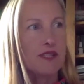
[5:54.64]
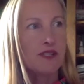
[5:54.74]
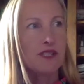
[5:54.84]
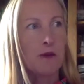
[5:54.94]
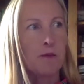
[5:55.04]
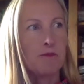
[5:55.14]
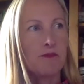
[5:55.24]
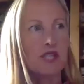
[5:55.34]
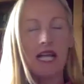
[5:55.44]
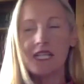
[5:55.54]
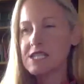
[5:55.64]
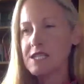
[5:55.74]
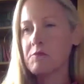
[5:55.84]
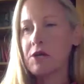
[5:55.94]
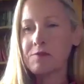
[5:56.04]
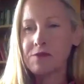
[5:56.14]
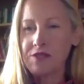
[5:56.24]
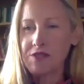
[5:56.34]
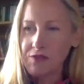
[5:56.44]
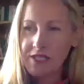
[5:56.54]
some challenging
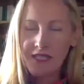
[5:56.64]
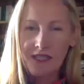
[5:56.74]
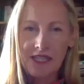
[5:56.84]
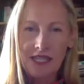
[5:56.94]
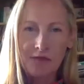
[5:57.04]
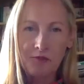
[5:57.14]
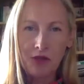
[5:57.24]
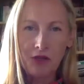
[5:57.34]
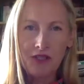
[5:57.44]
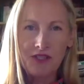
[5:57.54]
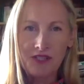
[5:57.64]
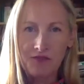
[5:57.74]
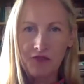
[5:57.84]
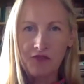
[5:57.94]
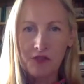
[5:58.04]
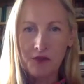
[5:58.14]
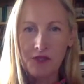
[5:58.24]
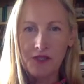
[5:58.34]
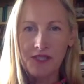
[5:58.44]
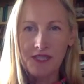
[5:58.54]
moments reading the bloggers and
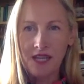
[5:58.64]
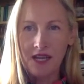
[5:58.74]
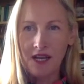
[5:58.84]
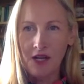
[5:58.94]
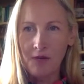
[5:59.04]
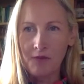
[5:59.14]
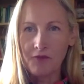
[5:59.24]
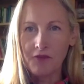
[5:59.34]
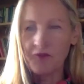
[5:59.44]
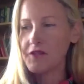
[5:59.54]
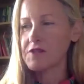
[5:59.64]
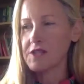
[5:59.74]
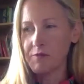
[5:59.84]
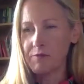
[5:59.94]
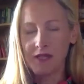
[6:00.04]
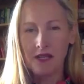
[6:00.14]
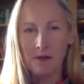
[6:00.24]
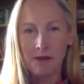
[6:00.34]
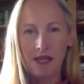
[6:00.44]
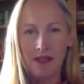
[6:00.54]
reviewers reviews that have been
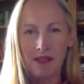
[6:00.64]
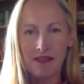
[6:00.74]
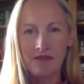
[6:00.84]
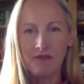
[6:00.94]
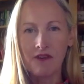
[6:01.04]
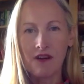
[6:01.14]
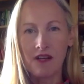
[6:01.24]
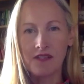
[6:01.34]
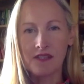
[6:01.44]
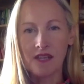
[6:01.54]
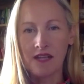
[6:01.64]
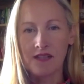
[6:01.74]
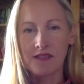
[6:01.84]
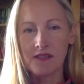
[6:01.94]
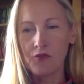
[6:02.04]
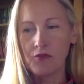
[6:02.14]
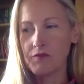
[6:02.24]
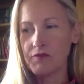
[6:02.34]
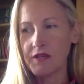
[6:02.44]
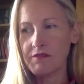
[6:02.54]
coming in thick and fast, and
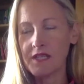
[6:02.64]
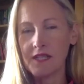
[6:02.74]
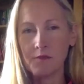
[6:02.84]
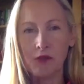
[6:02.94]
all very